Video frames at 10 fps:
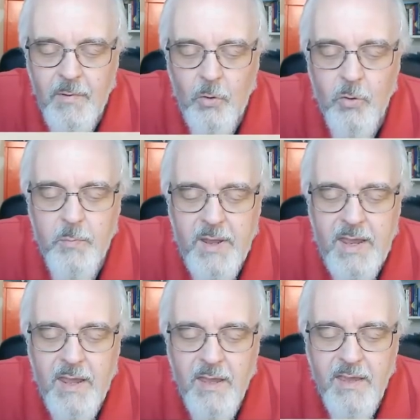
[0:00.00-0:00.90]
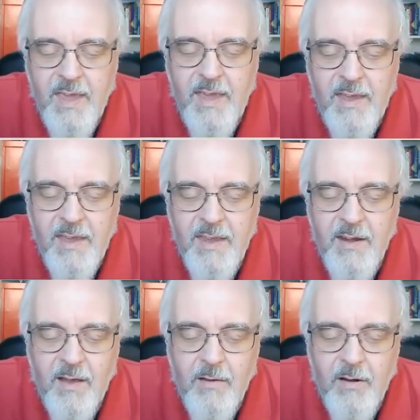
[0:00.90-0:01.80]
Lord, be king
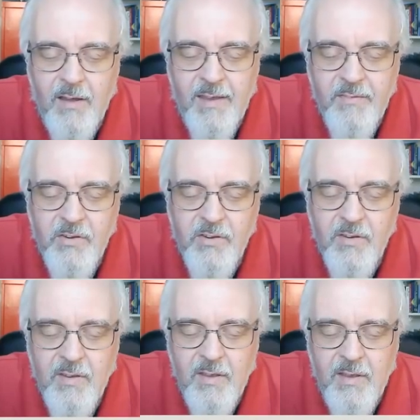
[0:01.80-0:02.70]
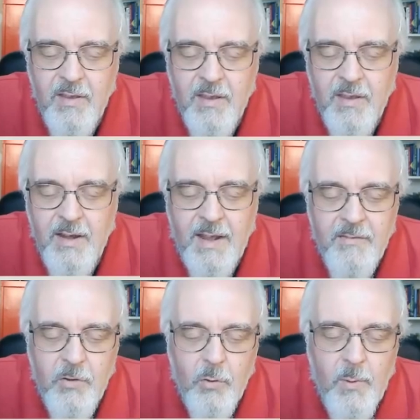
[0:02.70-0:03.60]
in our lives and
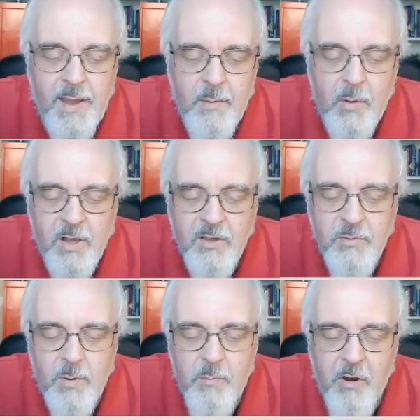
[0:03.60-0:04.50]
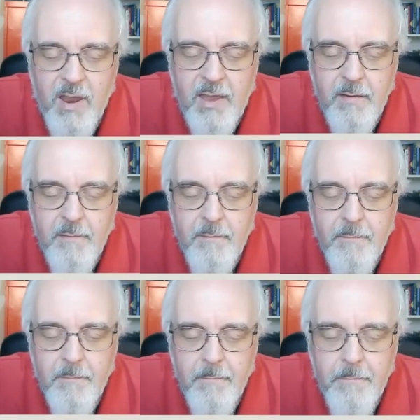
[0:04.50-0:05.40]
have your way among us, we pray.
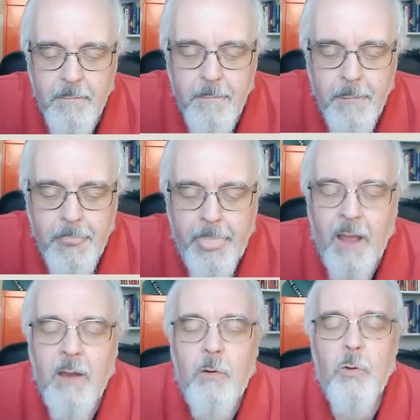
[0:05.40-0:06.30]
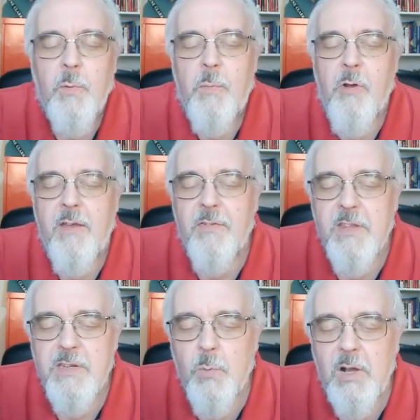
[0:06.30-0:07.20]
Lord, we pray for
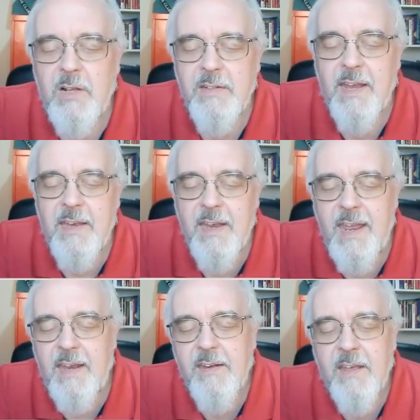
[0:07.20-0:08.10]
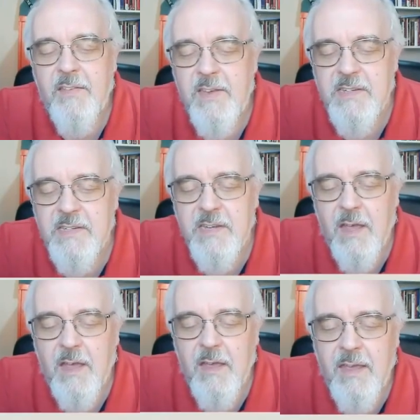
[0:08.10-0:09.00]
this world in need at this
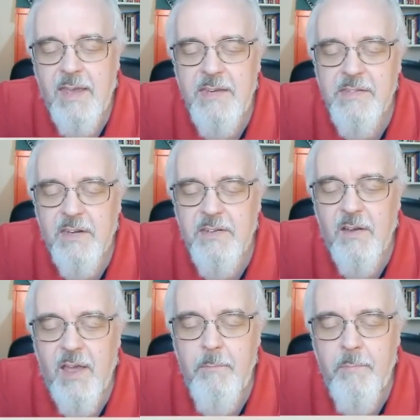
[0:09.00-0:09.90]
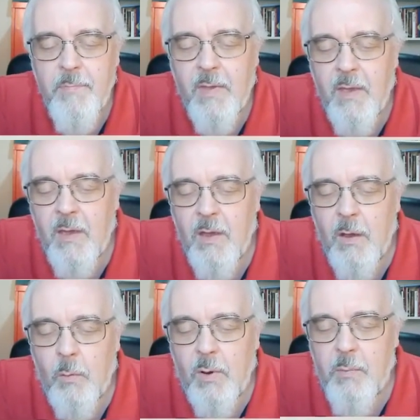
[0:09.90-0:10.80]
uh, Easter time.
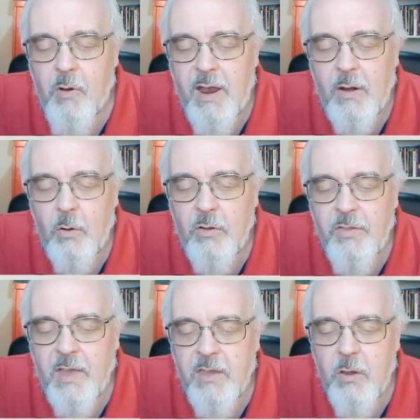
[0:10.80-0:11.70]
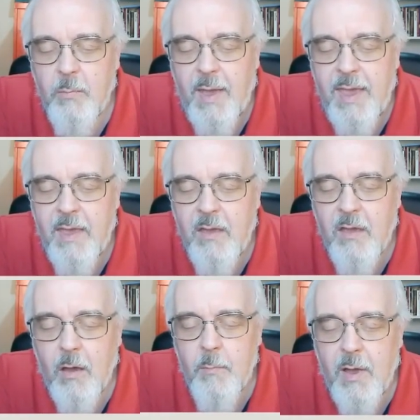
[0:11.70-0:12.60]
We pray, Lord, that you may
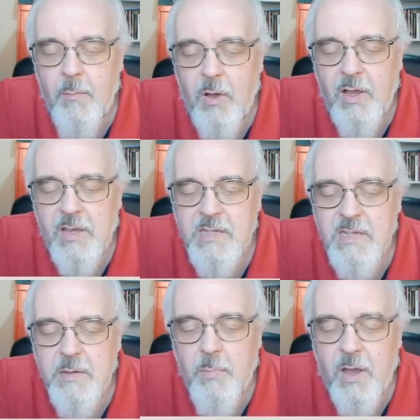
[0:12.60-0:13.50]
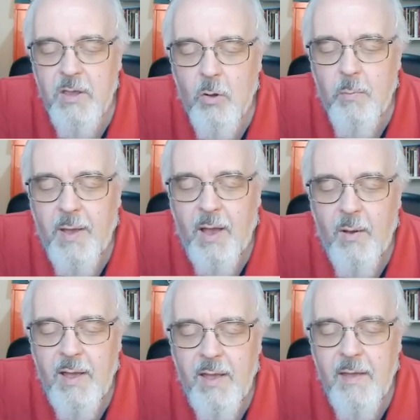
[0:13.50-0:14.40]
come among us by your
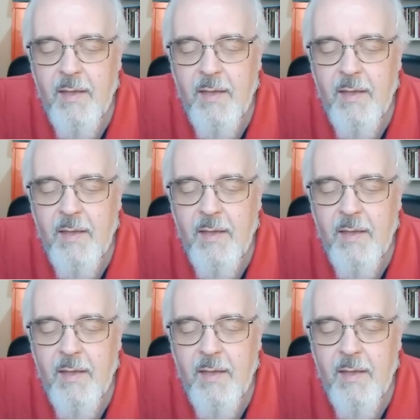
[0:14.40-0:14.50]
power,